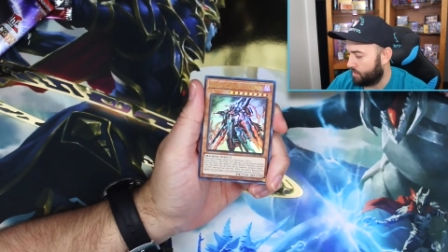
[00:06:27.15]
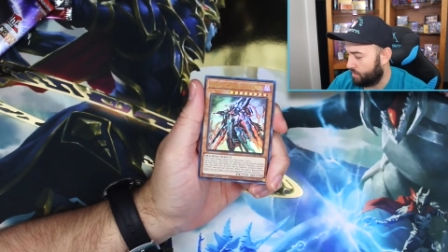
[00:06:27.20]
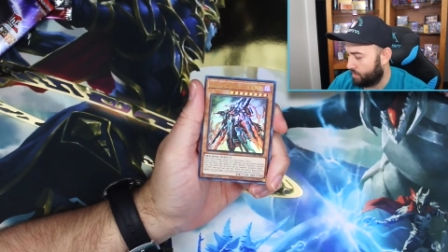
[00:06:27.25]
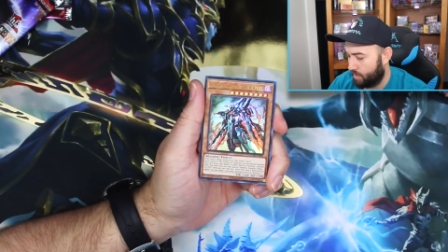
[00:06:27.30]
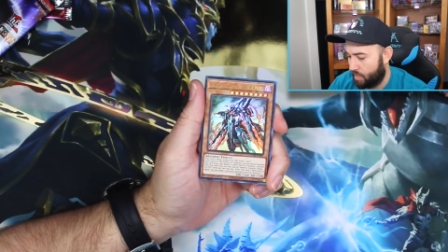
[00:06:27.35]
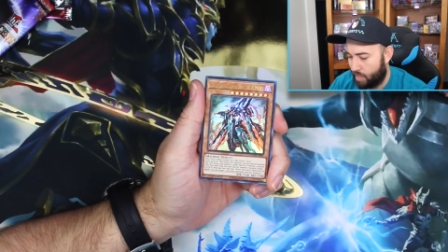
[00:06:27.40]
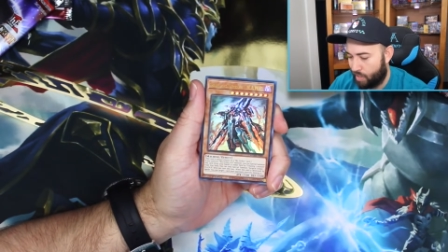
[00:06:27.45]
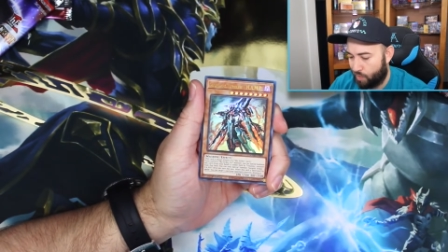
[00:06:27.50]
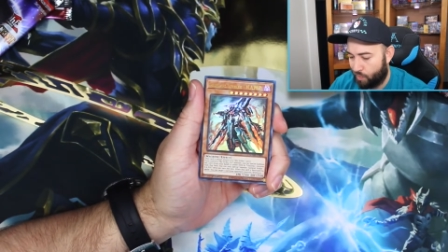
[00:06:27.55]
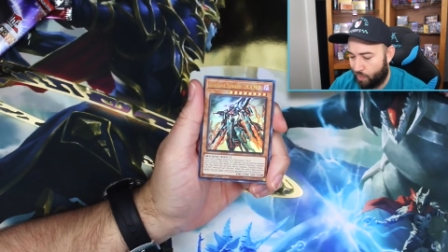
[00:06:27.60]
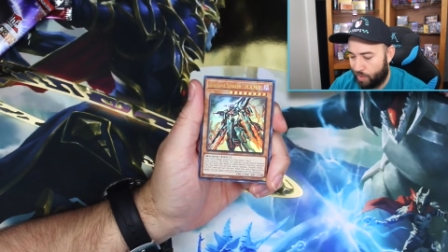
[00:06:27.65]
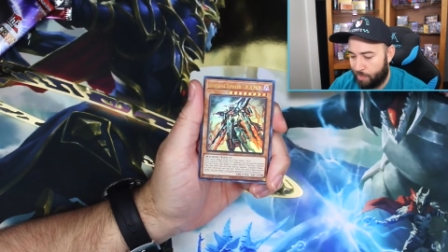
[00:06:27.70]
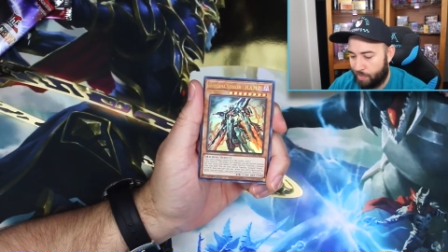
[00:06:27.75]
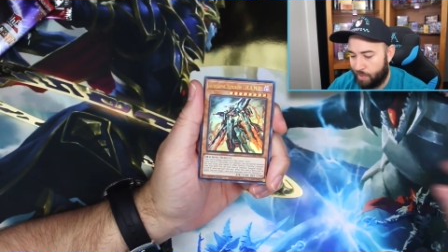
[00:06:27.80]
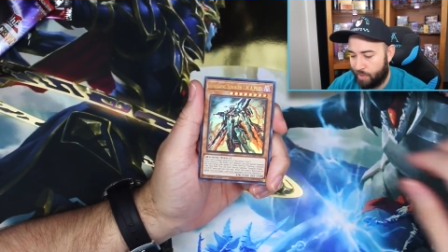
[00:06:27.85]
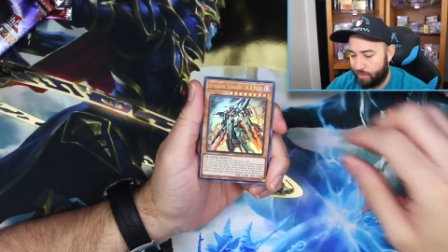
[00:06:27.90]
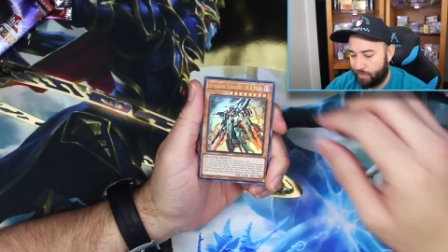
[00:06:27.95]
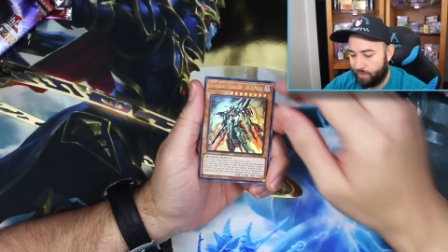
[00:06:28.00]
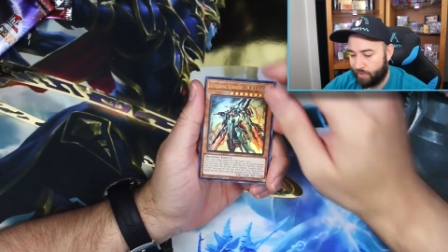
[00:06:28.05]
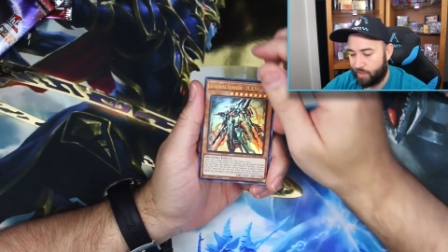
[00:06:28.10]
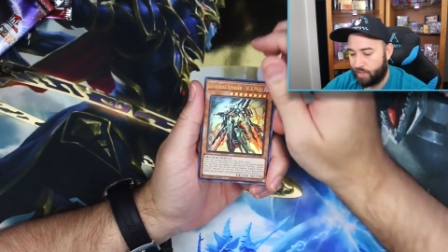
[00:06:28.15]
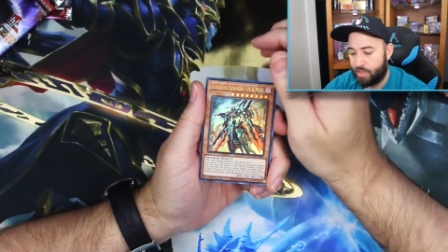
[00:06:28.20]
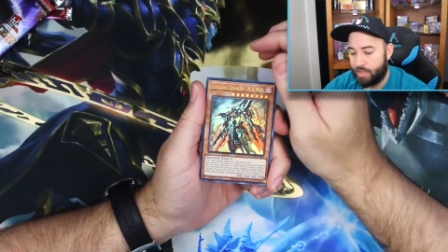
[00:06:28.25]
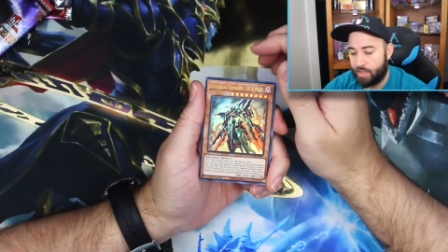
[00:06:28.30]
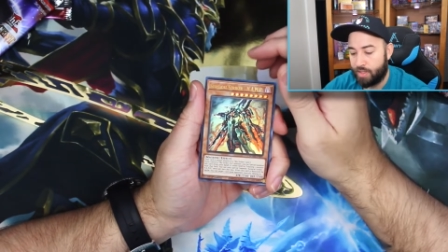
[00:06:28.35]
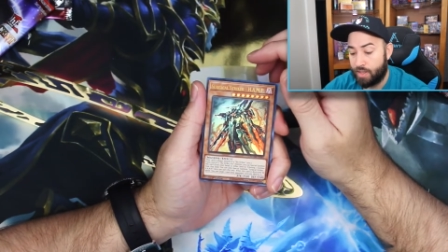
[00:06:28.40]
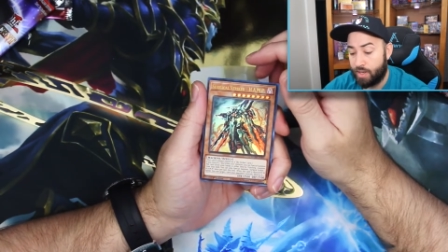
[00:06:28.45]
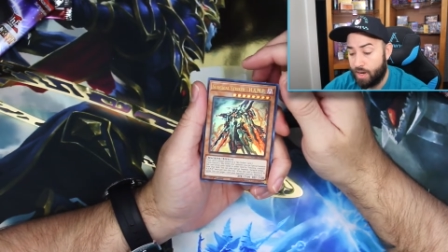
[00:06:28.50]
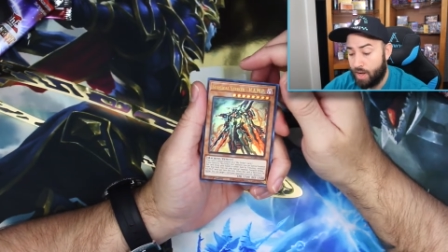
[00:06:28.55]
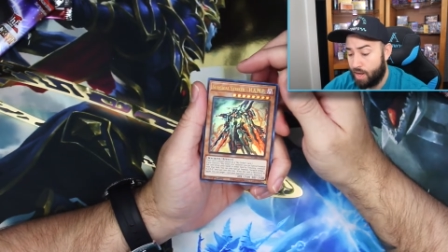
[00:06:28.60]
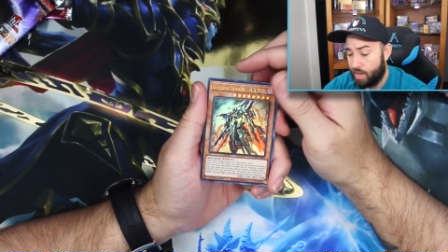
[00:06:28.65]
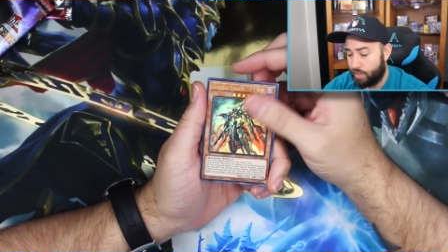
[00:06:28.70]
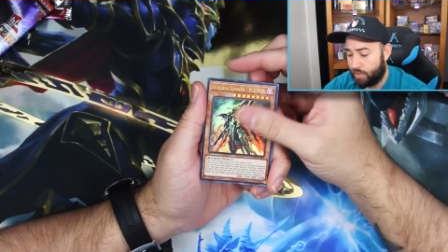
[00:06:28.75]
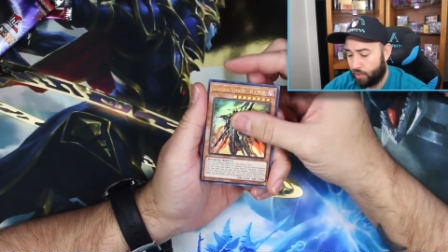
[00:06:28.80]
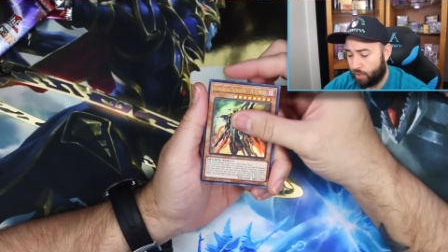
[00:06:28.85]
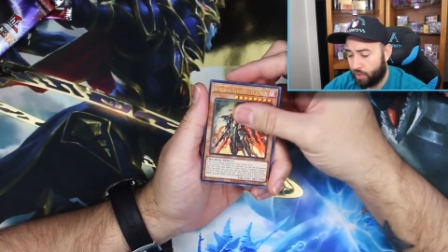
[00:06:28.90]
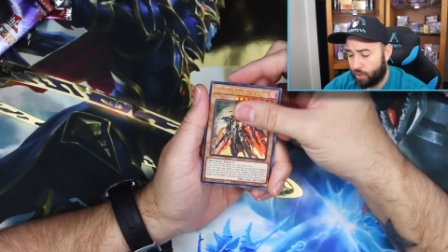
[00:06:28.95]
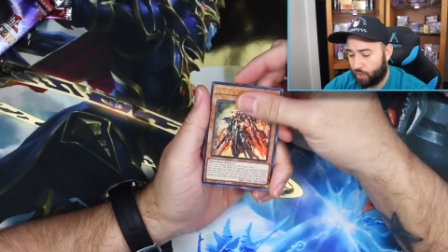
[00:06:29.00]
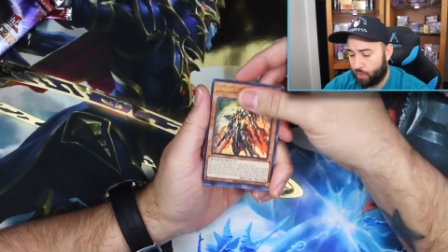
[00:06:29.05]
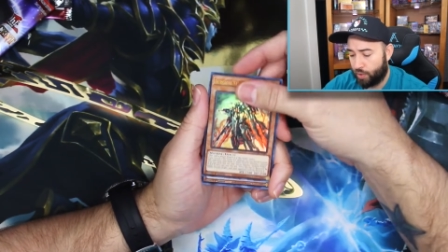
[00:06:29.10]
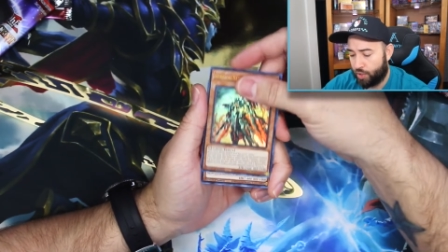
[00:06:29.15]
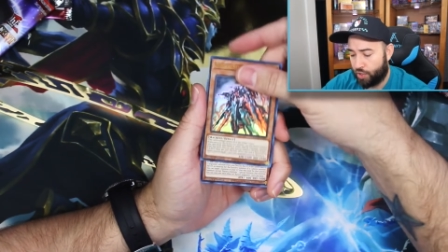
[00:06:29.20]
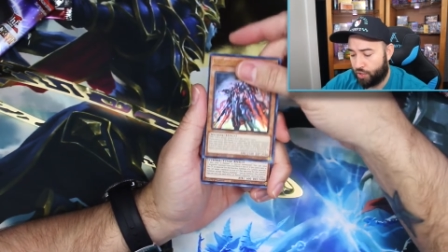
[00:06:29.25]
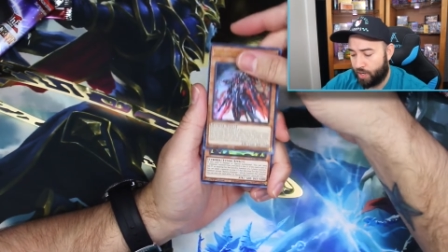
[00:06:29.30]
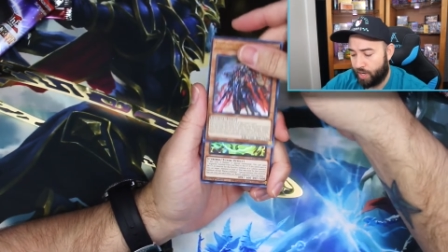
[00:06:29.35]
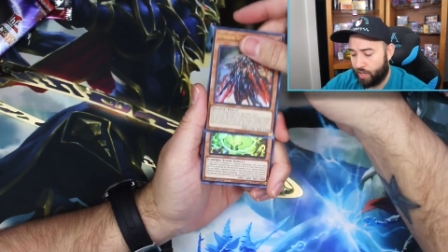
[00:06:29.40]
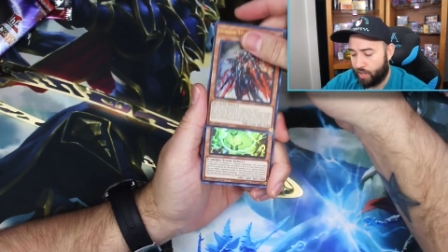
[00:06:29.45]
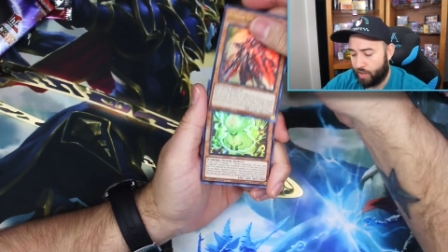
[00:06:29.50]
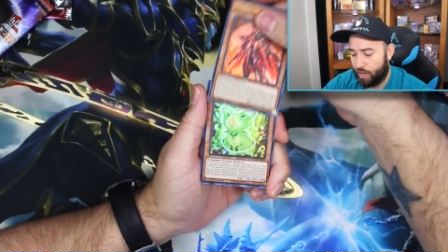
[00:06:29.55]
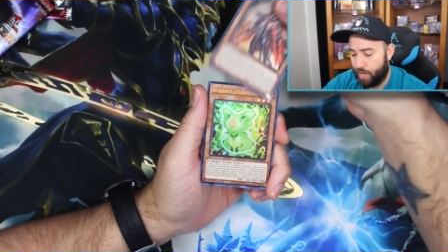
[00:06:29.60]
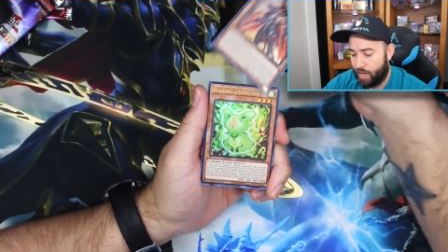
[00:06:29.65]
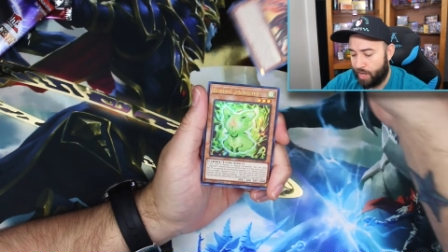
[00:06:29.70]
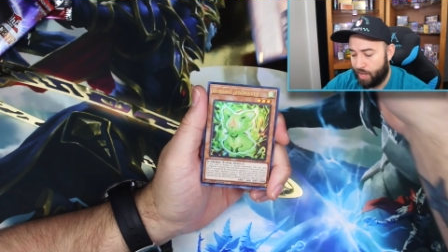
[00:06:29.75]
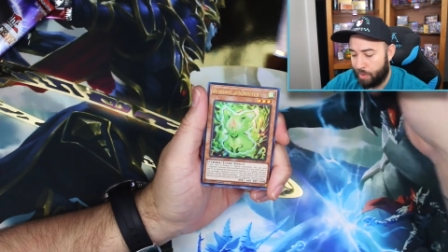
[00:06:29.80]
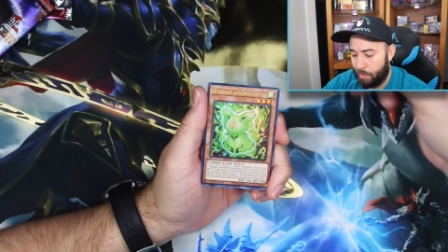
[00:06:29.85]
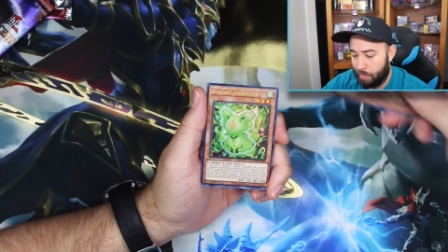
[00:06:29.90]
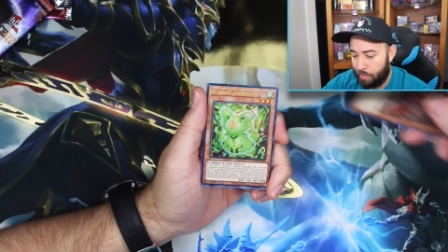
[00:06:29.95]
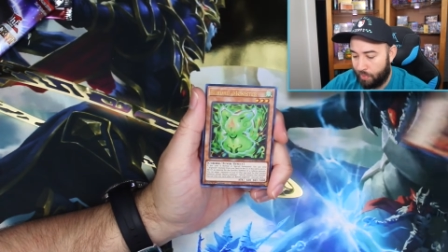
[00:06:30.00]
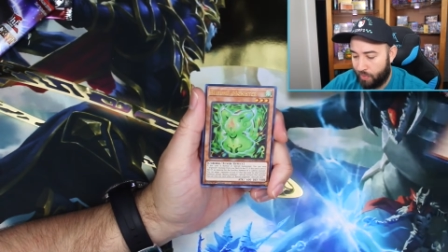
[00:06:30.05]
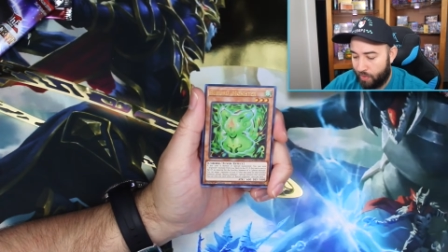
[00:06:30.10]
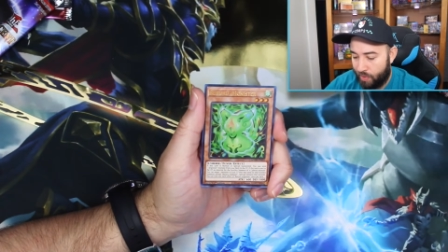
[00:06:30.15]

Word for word: a lot of repeat offenders here. Surgical Striker Hemp,